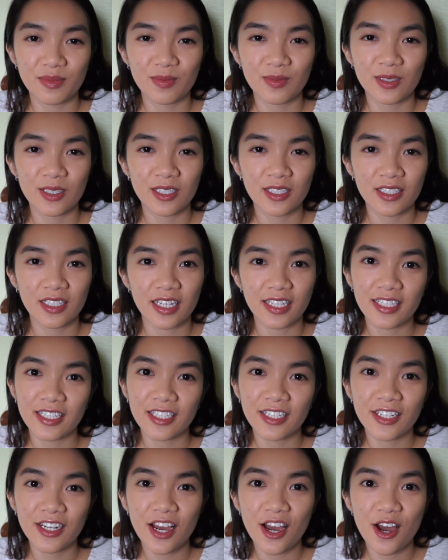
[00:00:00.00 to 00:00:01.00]

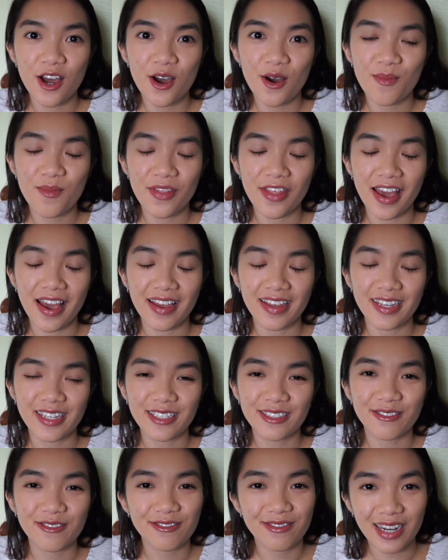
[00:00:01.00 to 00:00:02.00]
system that
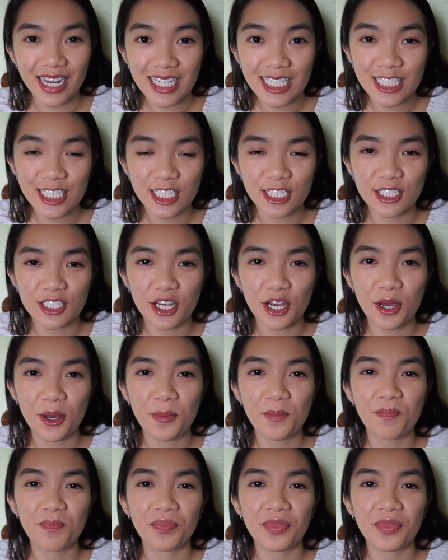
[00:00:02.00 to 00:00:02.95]
is racism.